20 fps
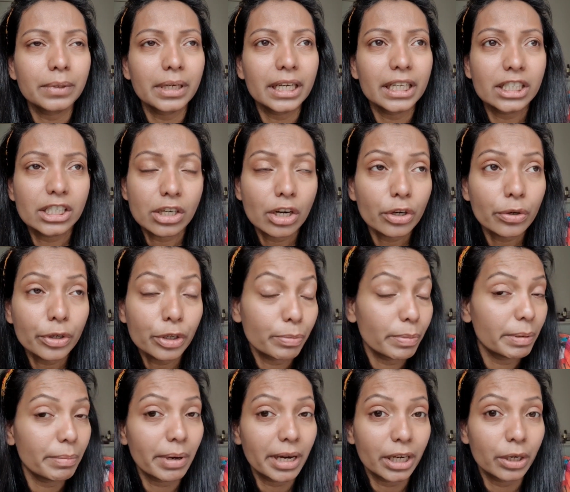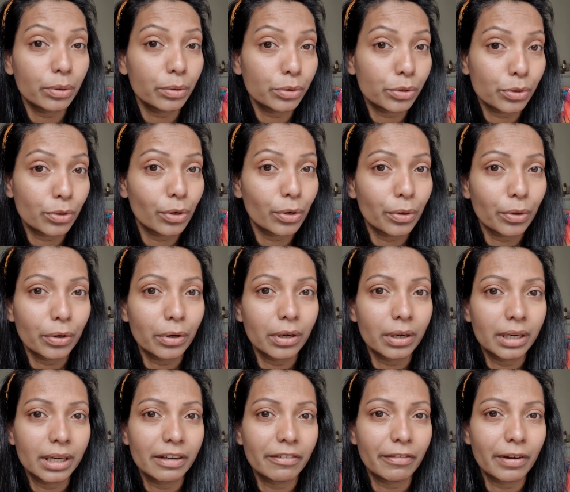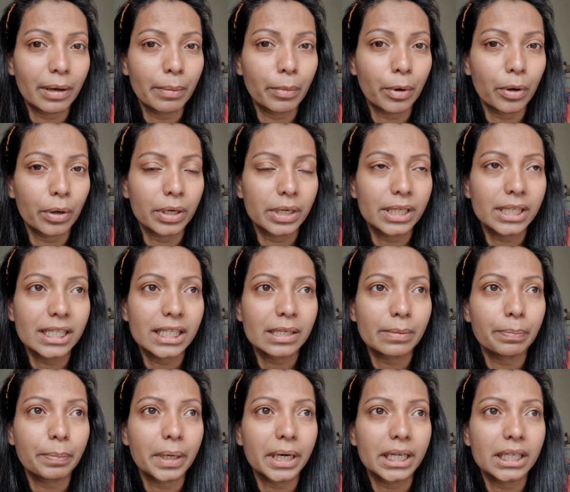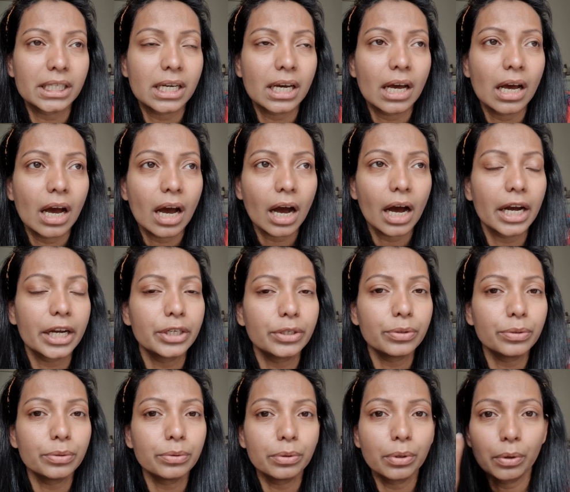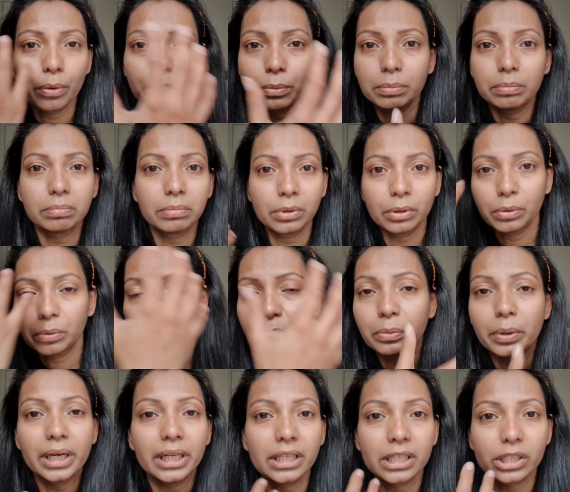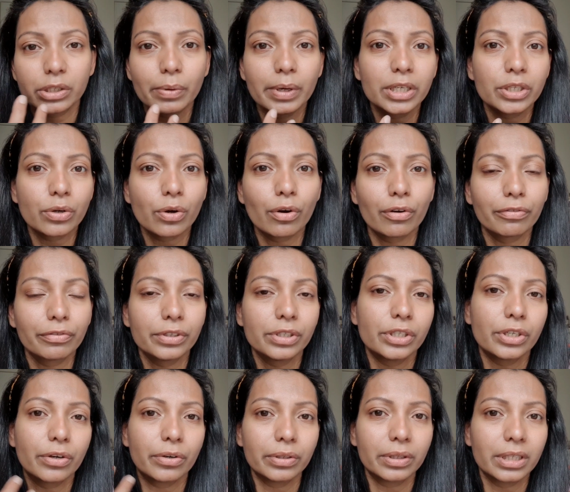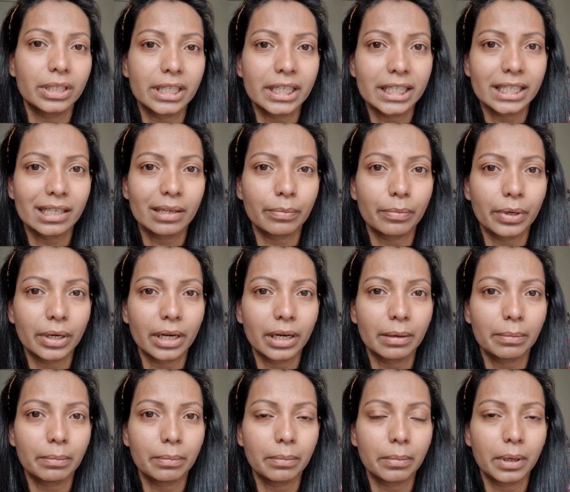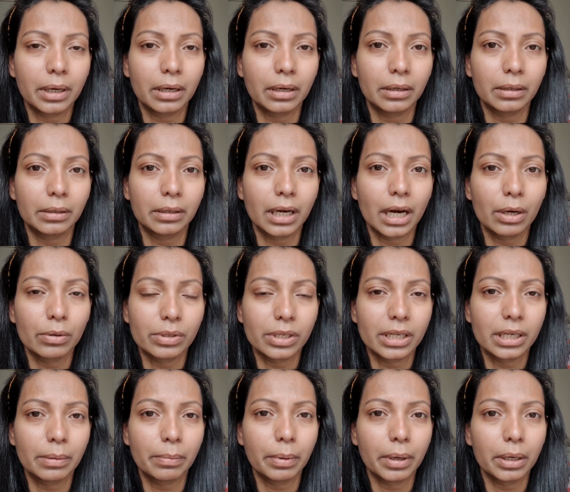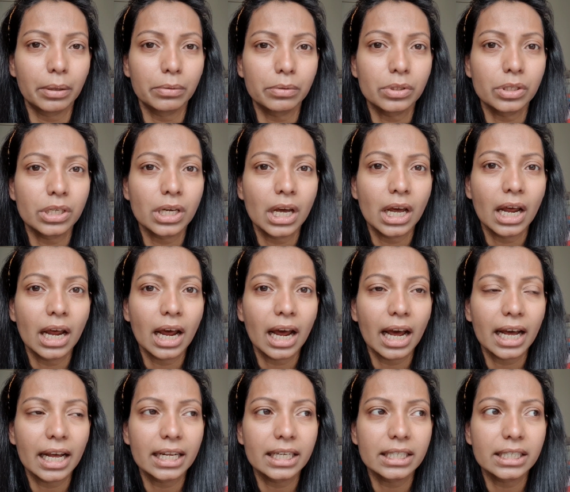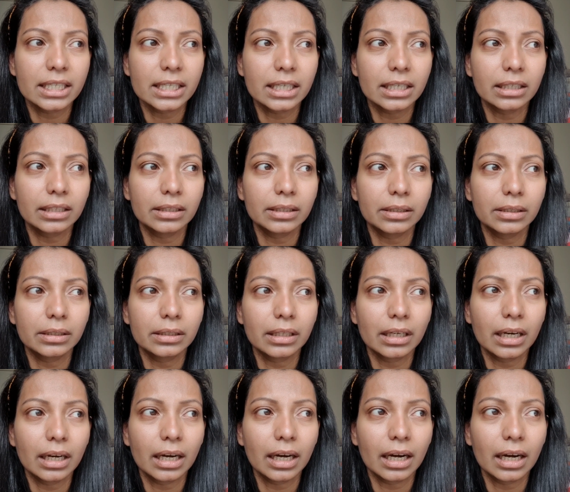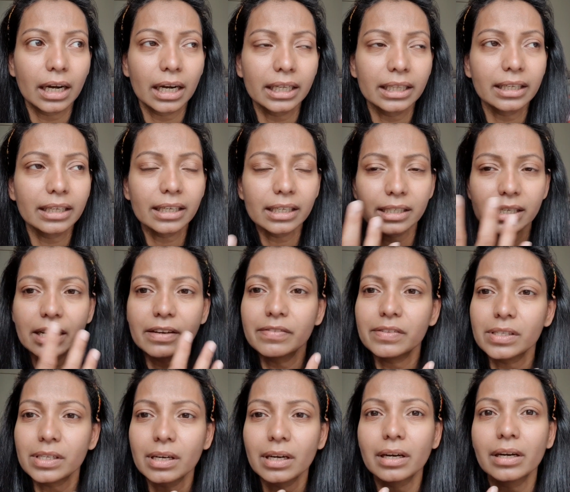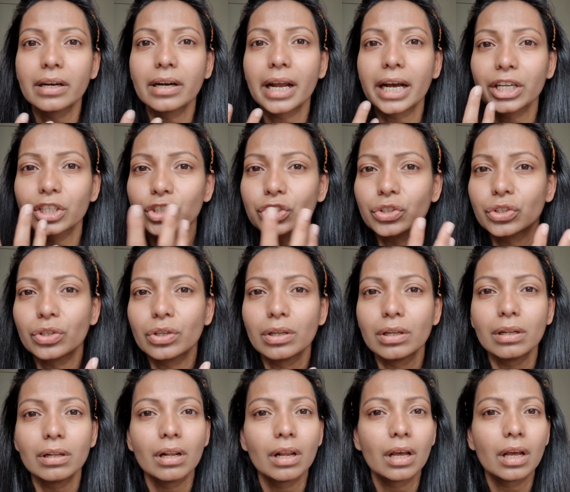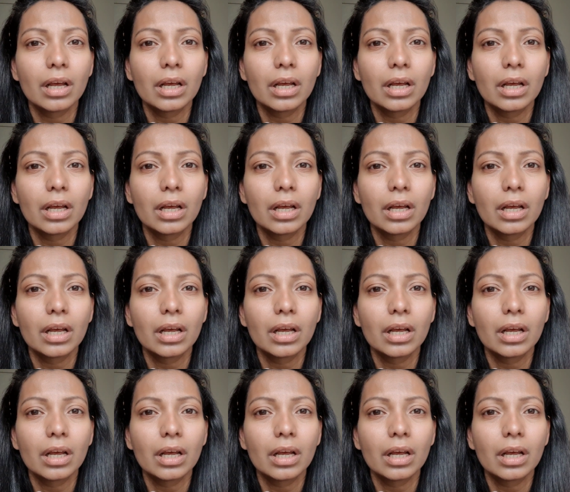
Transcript: It's not going to be my go-to look, if I'm honest, but I do wear this quite often during the daytime when I'm out and about, and I think it gives a natural